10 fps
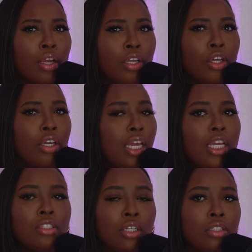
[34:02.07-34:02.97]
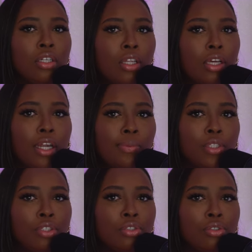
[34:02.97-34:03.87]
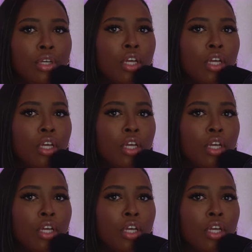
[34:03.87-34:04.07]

Your kids are still looking up to you.